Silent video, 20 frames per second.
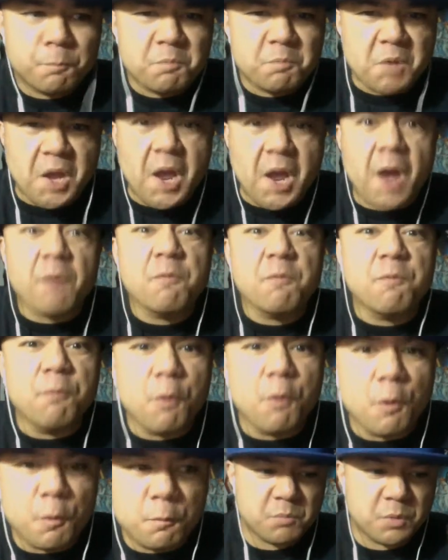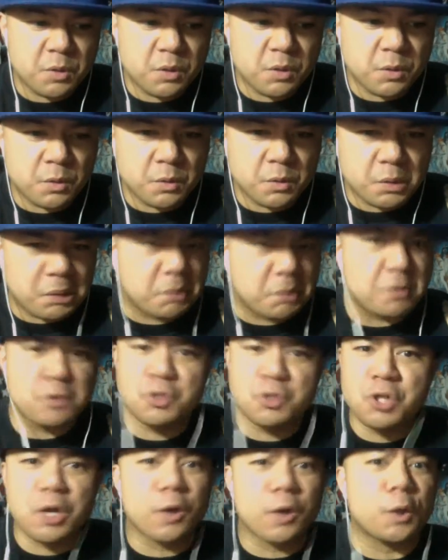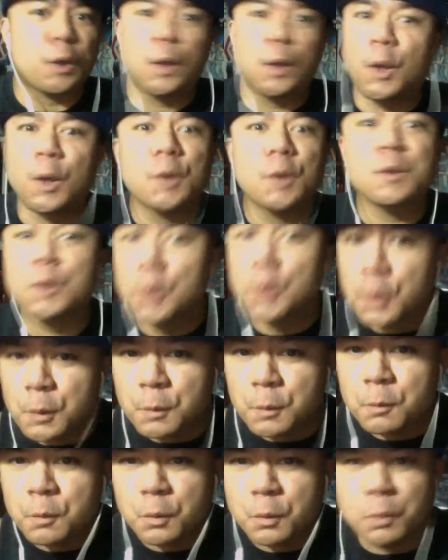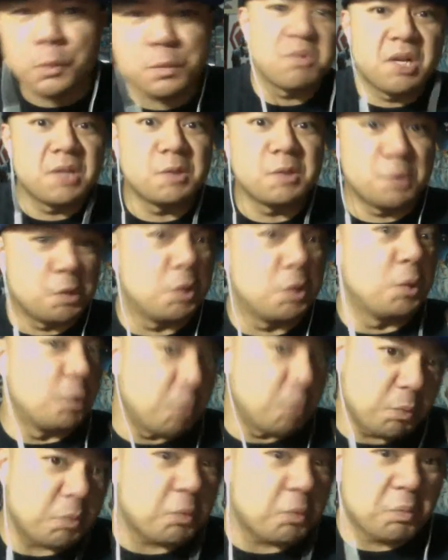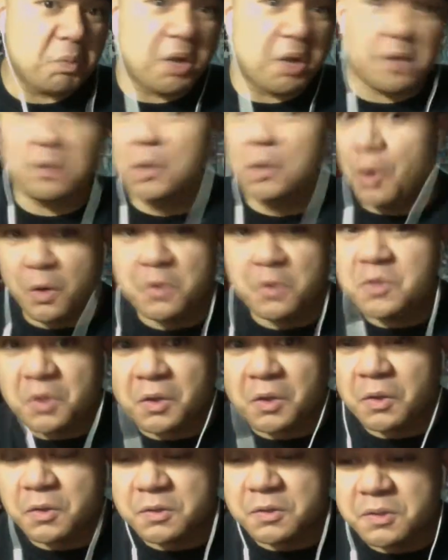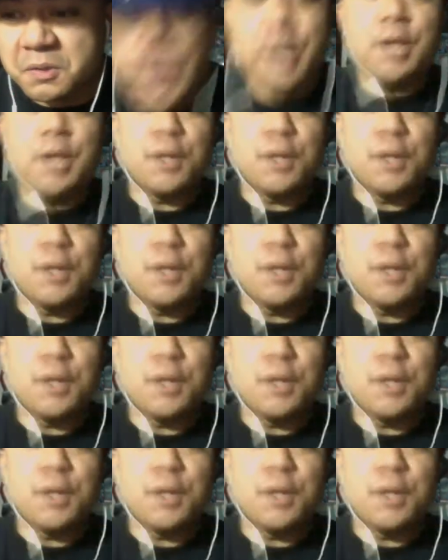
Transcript: a handful. You know, there was J.R. Galarza, who still had guard skills.